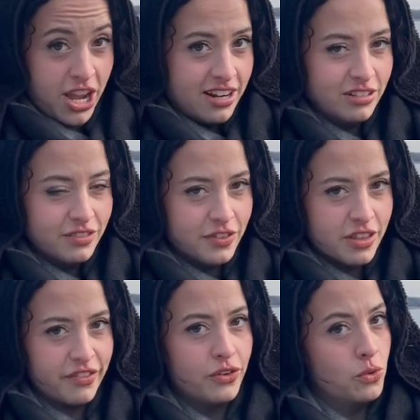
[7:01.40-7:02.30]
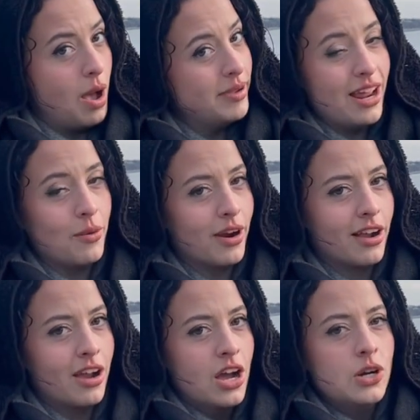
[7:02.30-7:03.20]
channel for the FUAME
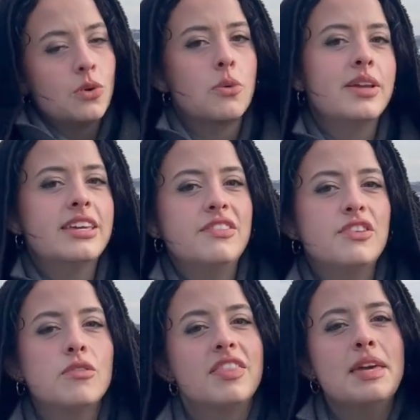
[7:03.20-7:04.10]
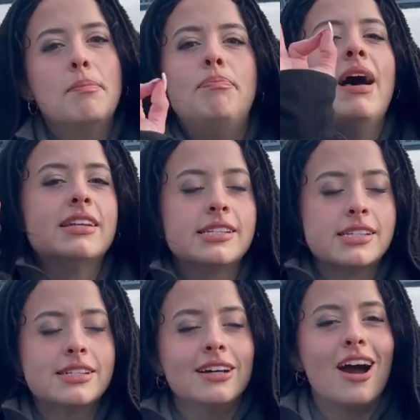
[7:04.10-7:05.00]
Network, where we give you the
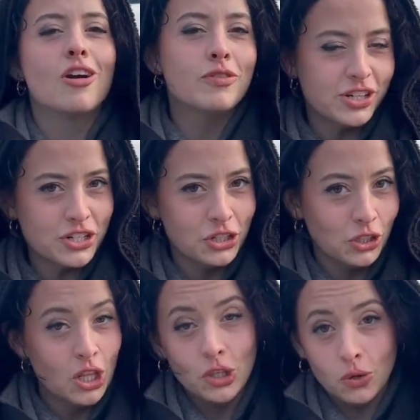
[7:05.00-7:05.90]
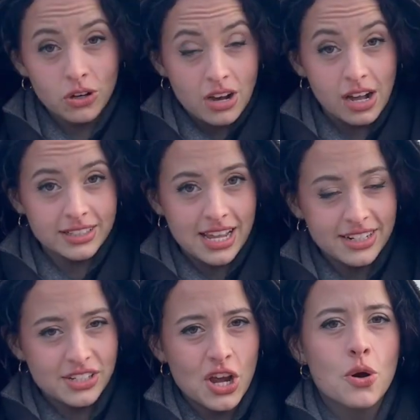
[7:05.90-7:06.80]
best original local
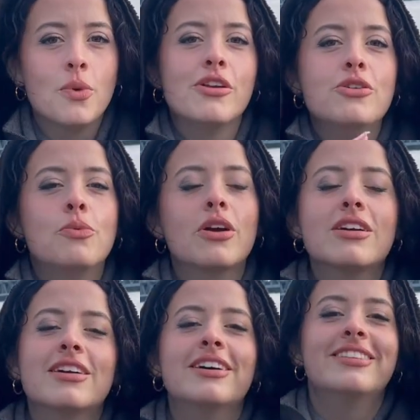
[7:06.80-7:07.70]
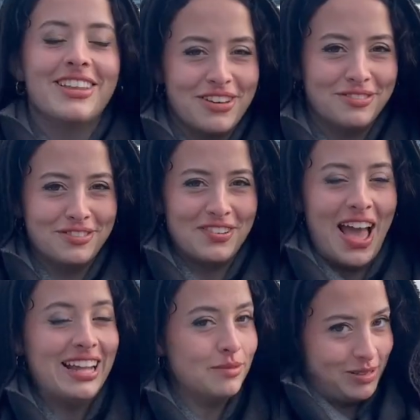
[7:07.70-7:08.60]
content where you work, live,
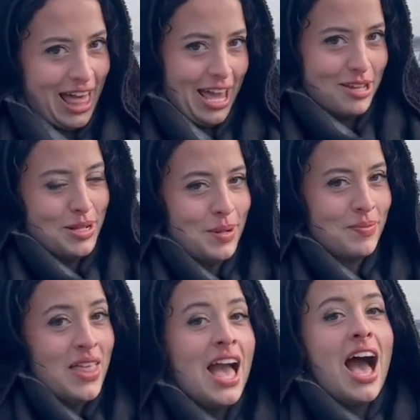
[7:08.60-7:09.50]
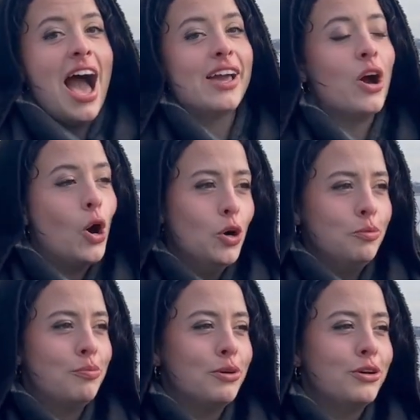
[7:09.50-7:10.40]
and play. I
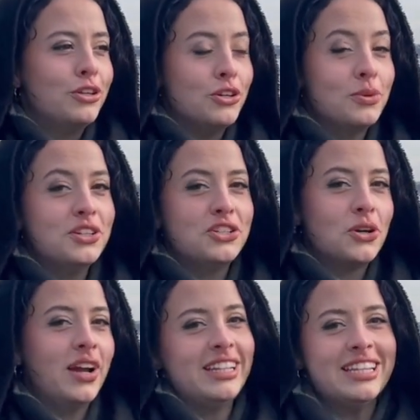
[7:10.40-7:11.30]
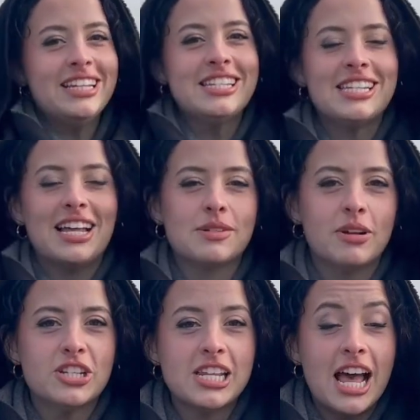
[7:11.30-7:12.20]
hope you enjoyed this as
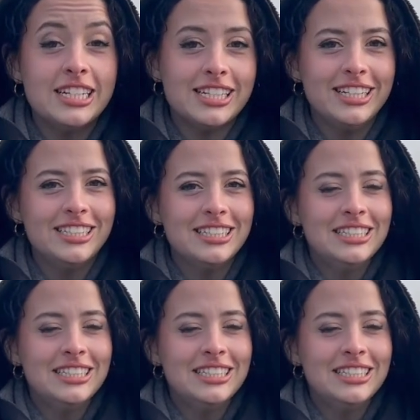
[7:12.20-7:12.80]
much as I did.